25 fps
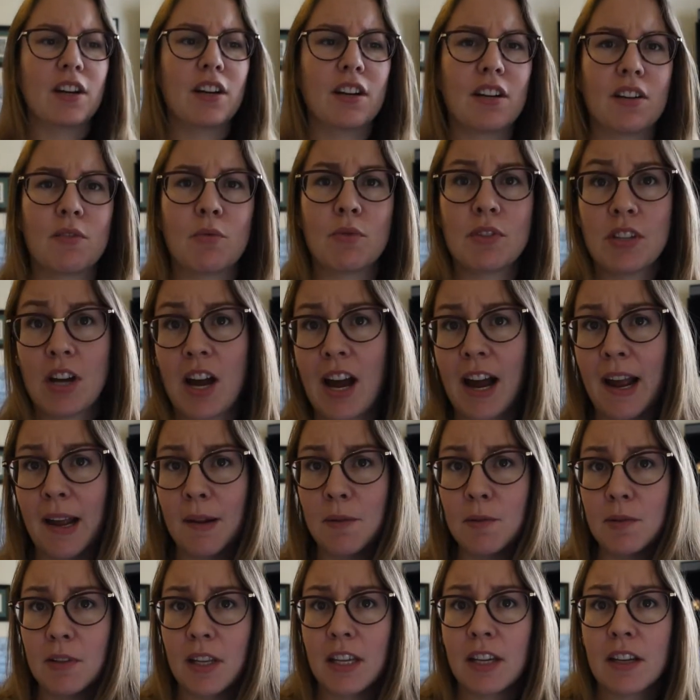there are
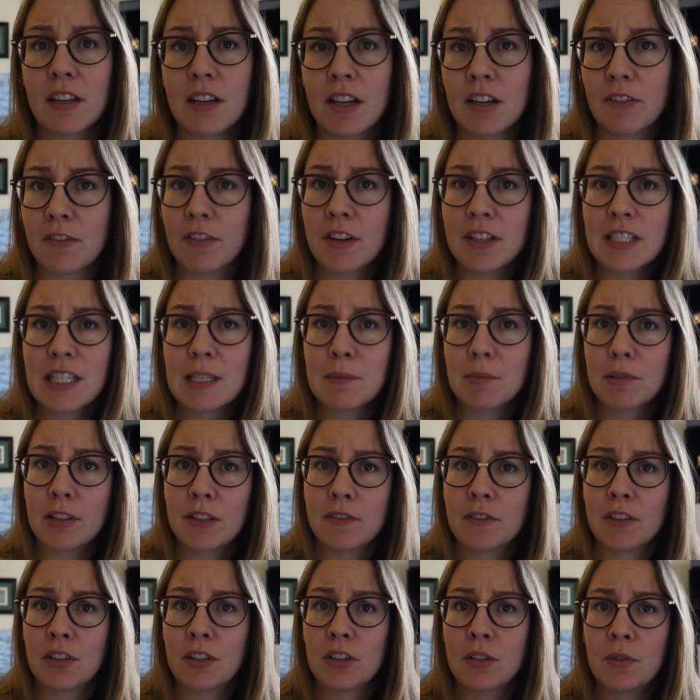times, like, for
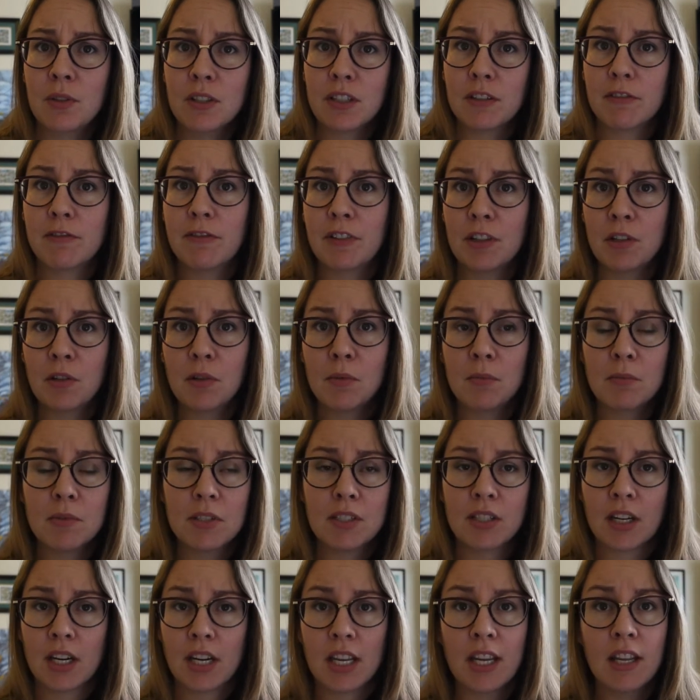example, if you're doing a
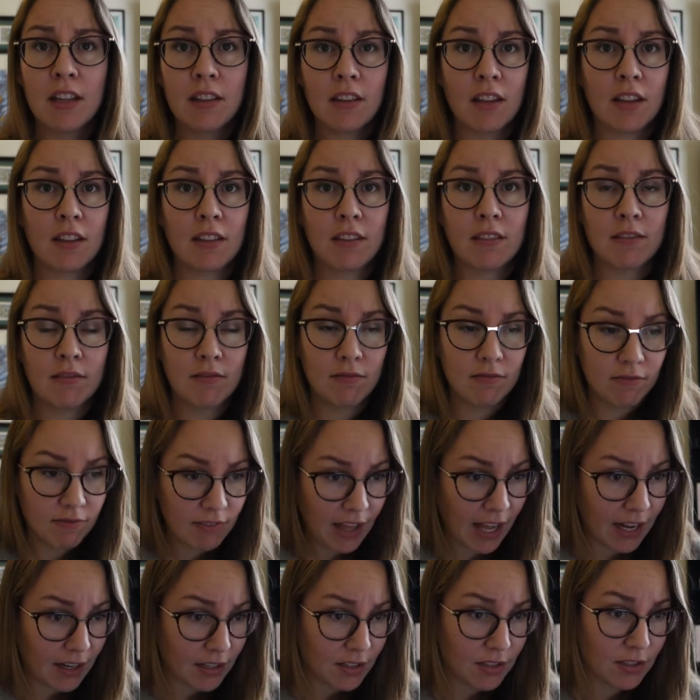film study, then
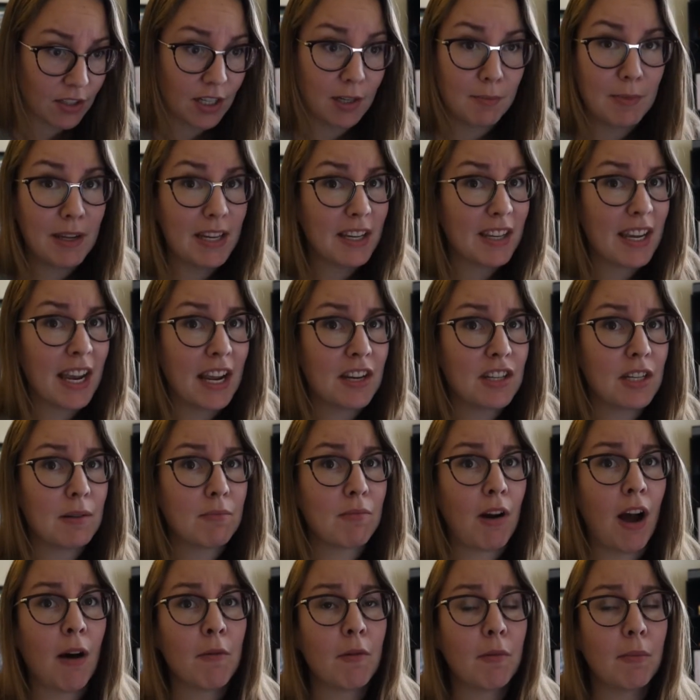that's going to be
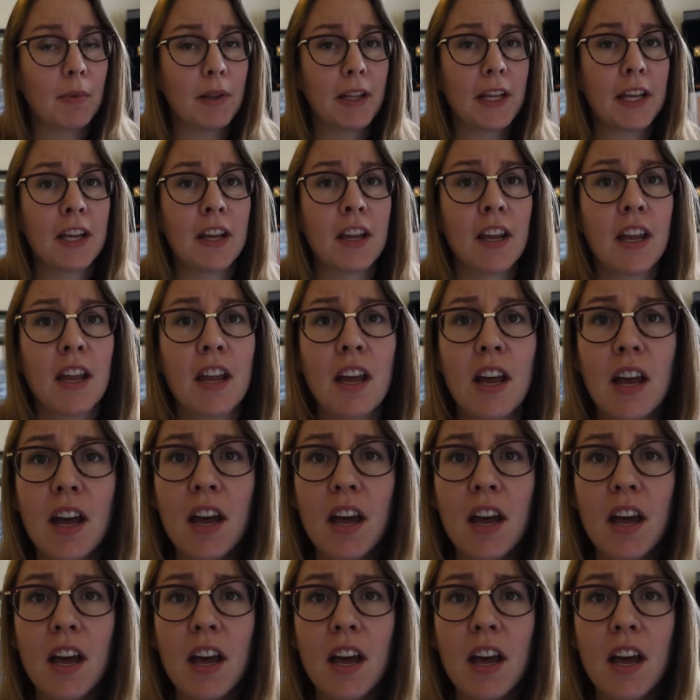engaging probably.